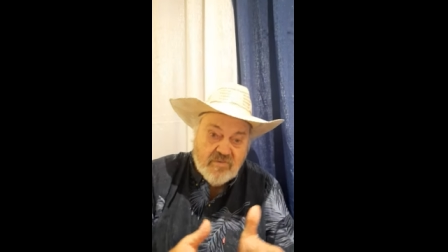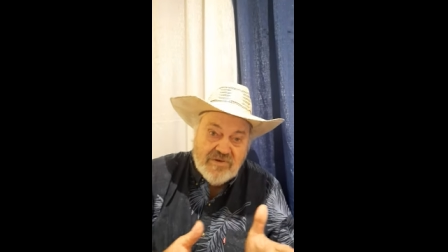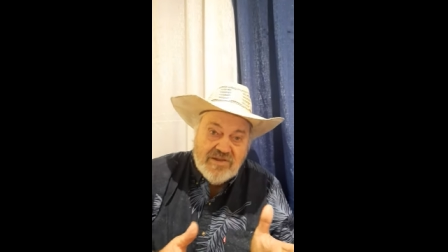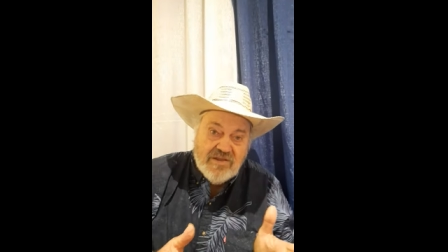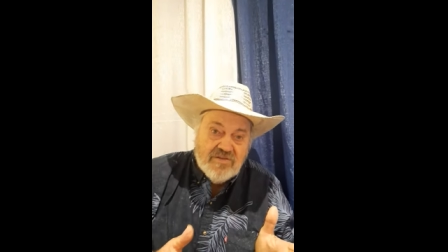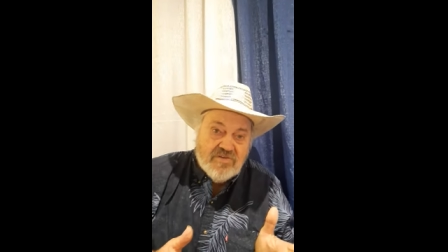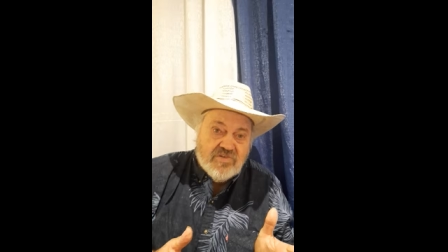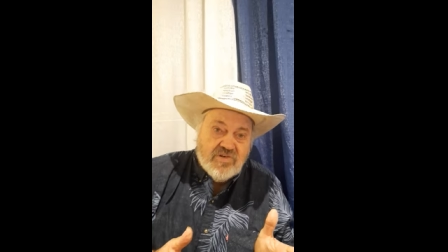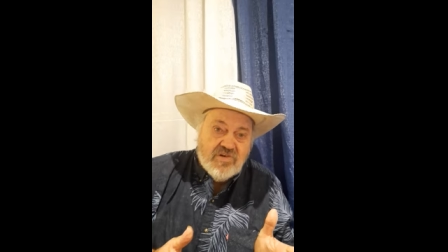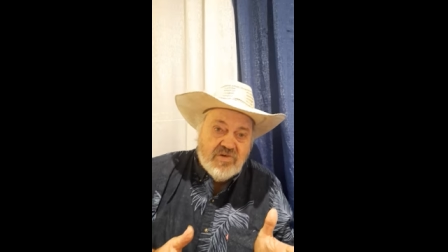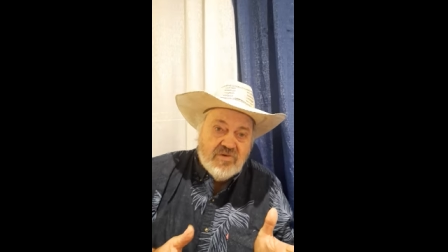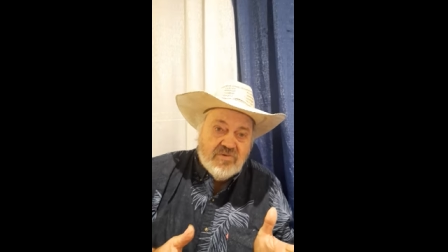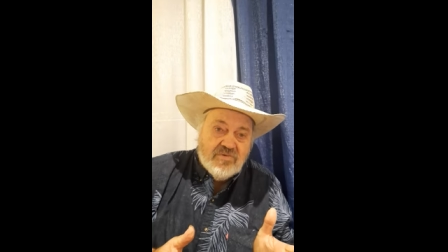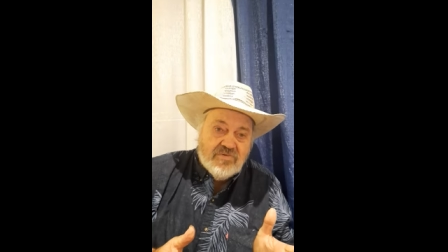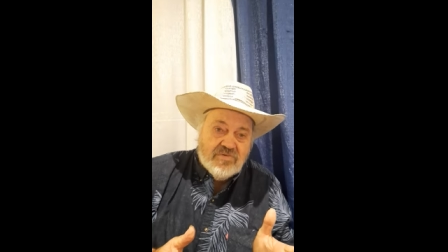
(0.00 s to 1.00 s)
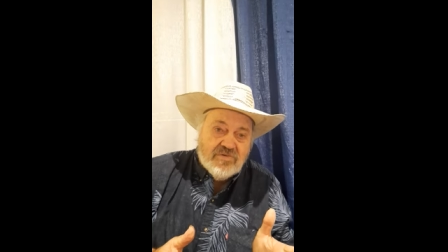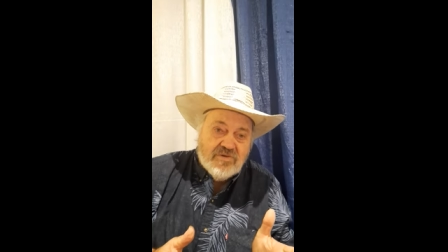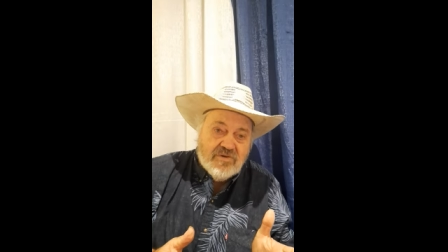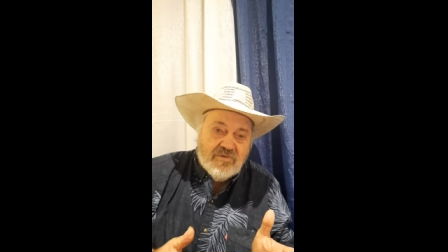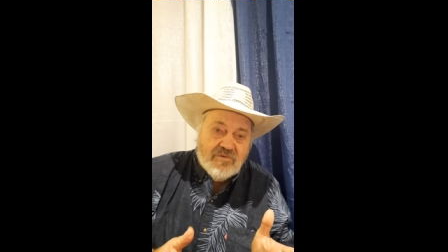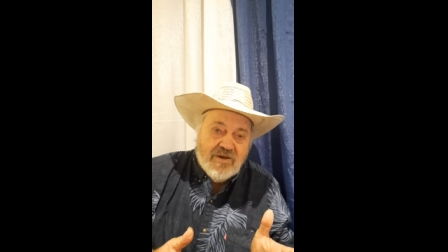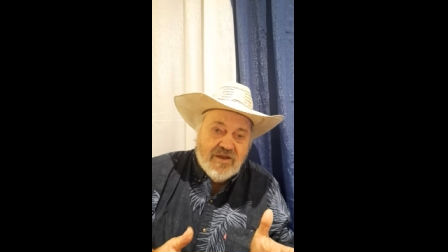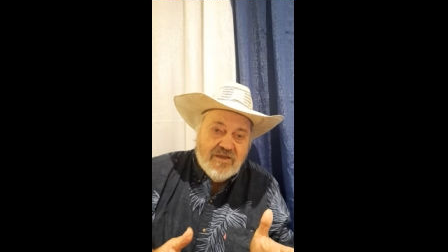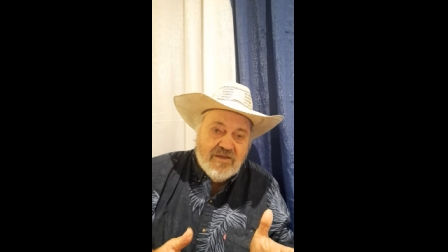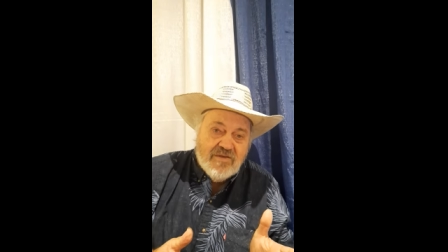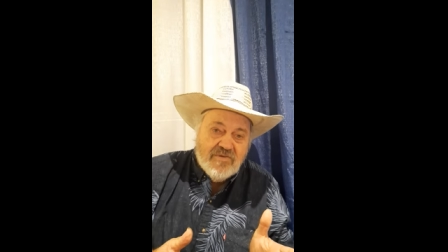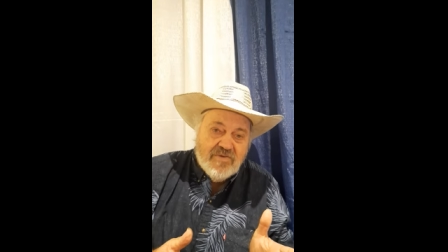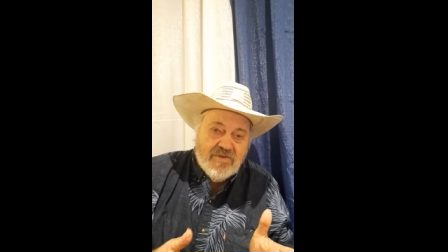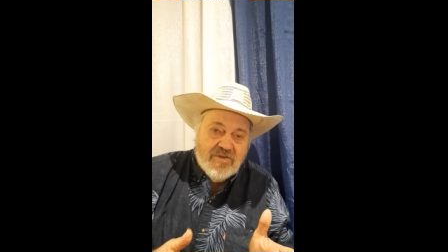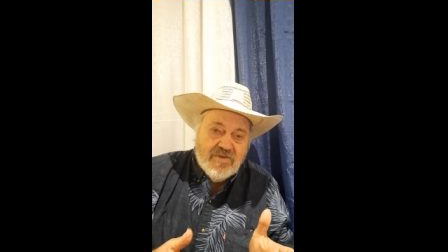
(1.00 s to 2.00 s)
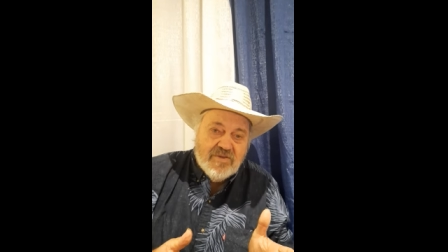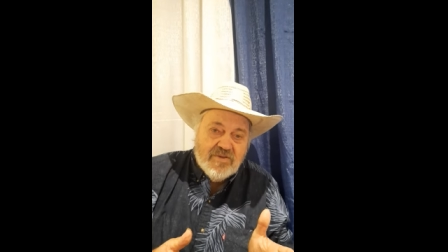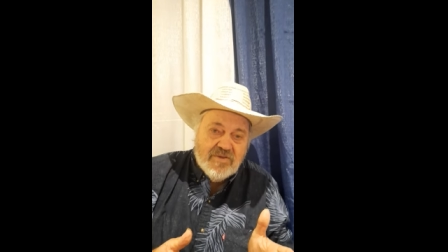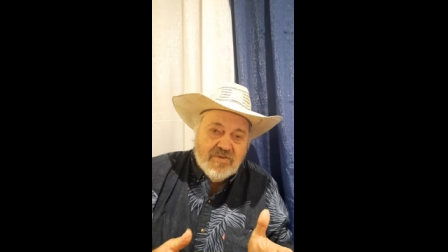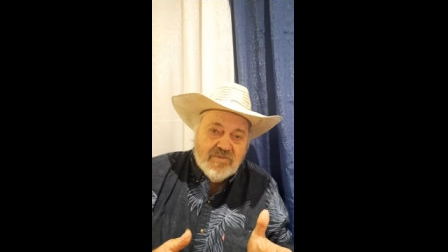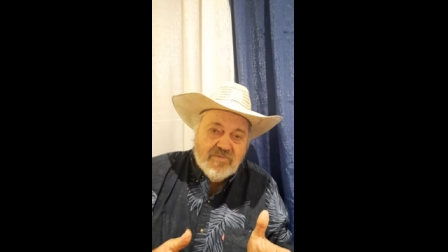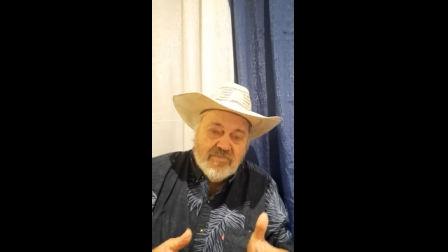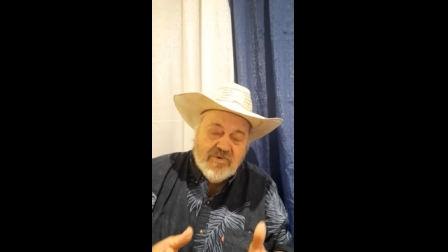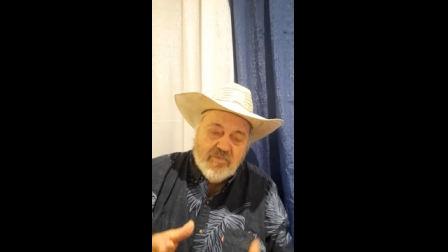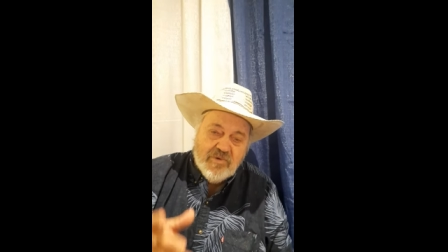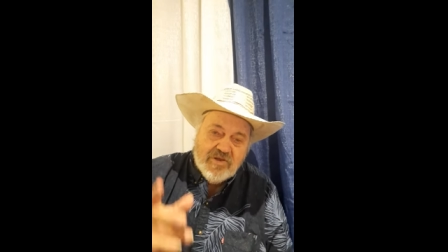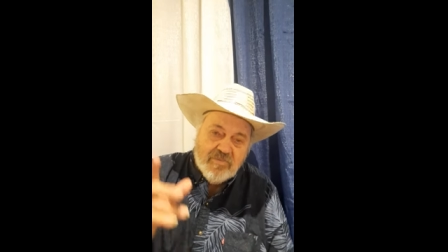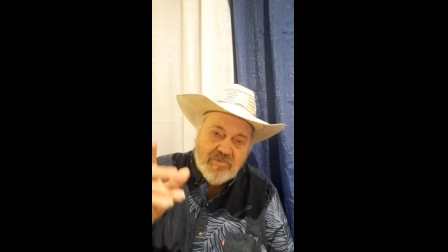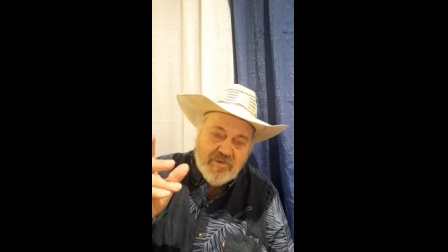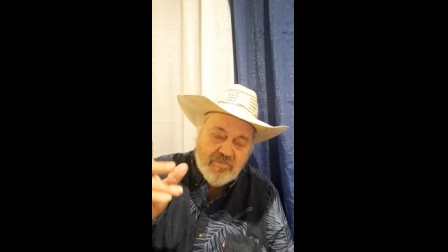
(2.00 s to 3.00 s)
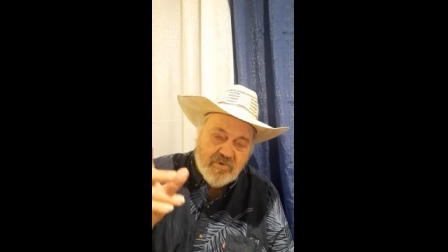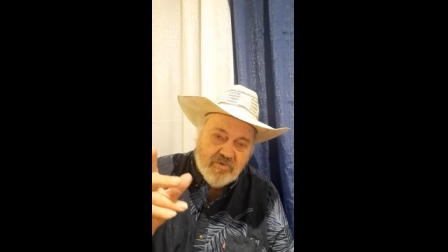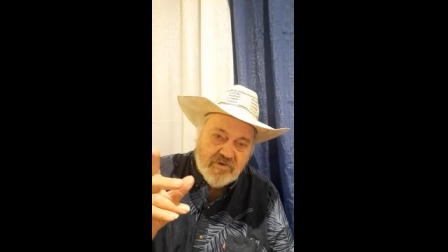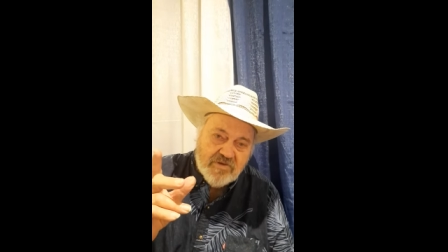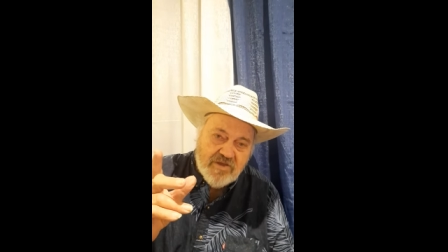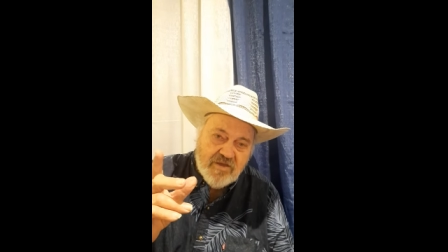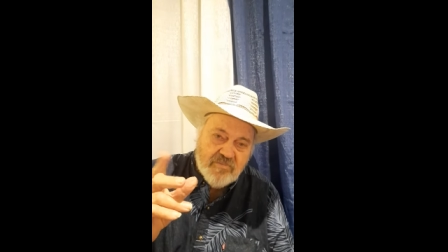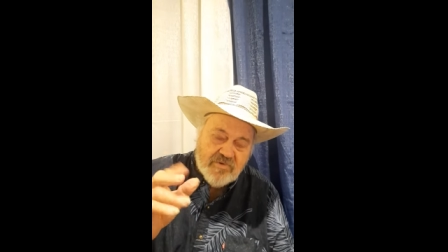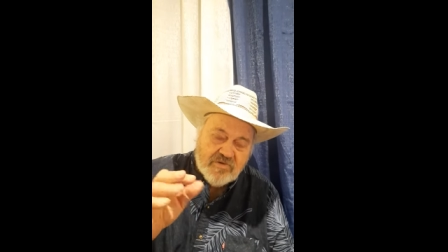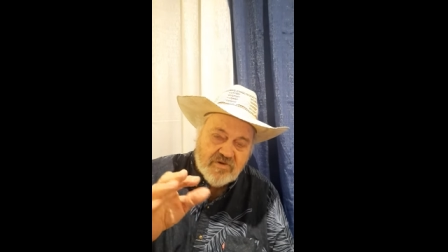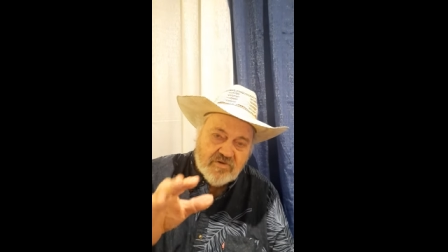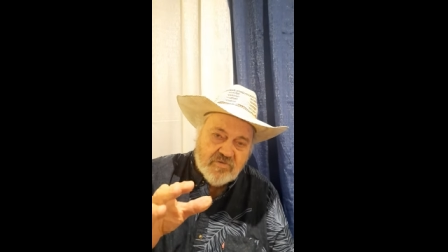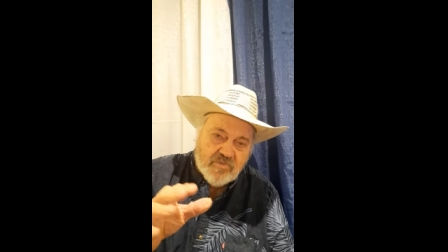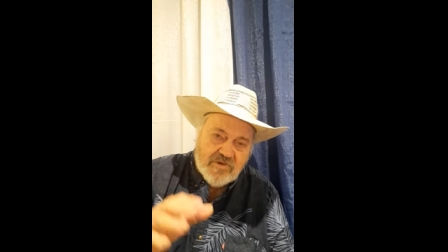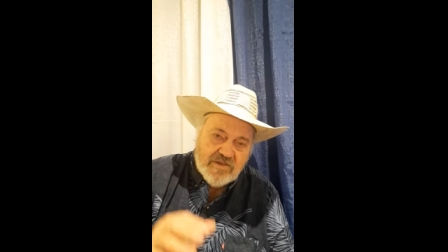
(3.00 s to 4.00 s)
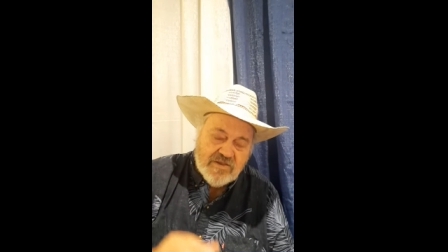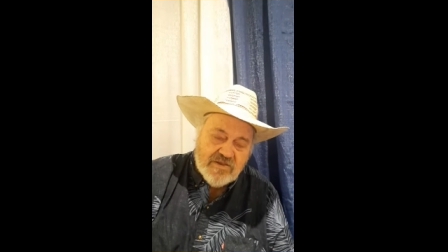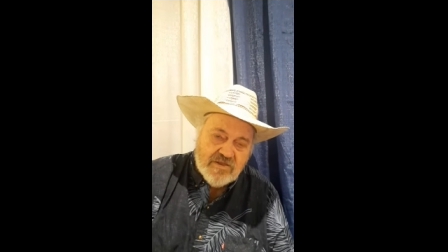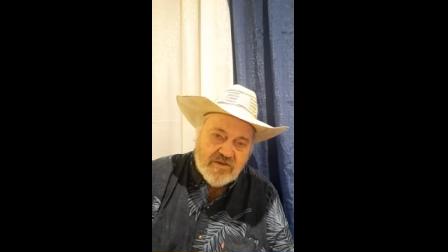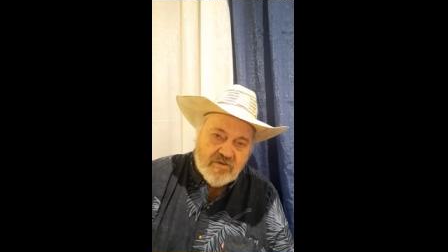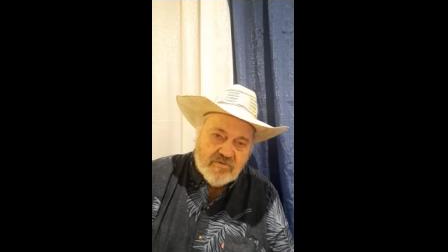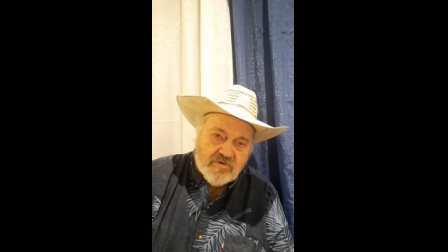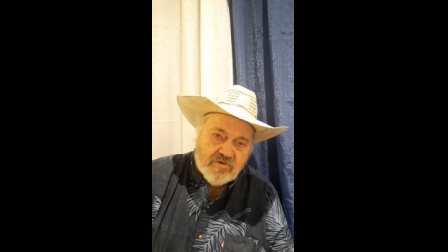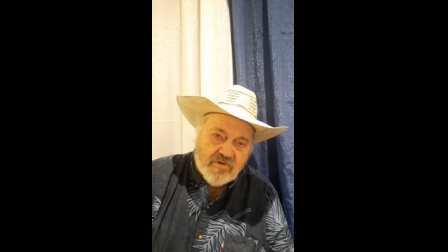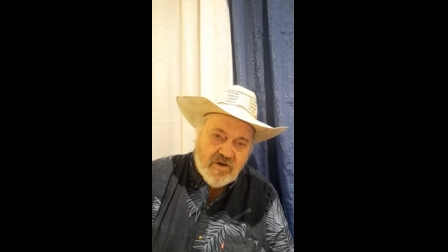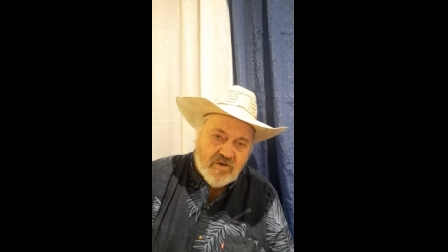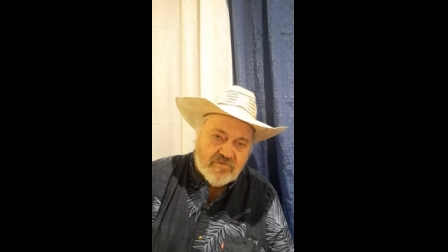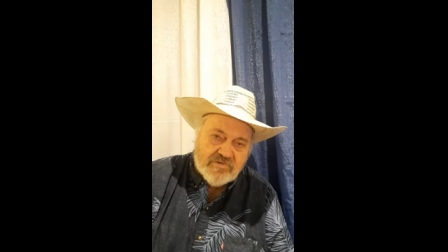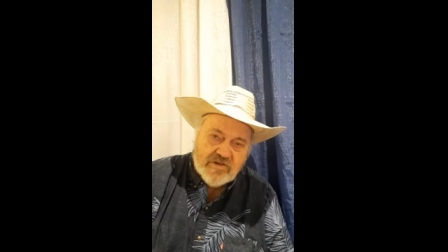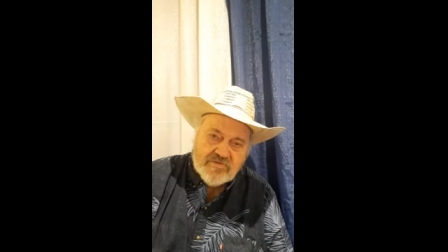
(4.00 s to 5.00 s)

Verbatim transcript: We didn't choose, right? But we can be born again because what he did on the cross.